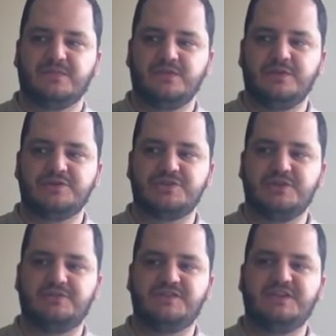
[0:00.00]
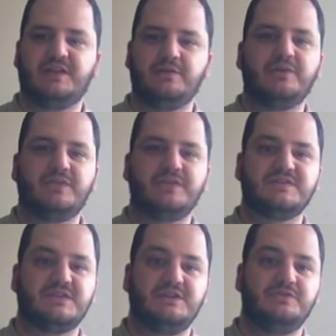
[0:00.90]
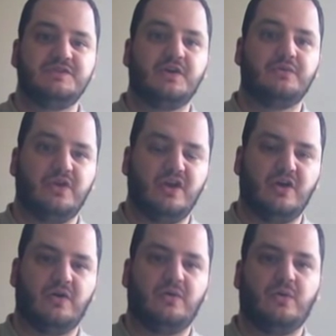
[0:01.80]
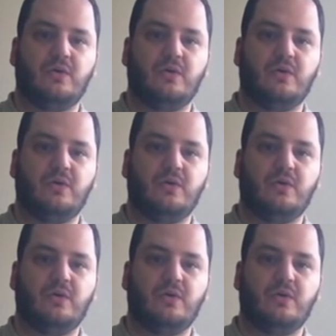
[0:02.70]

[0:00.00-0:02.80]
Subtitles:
the notion of dealing with things that you don't know,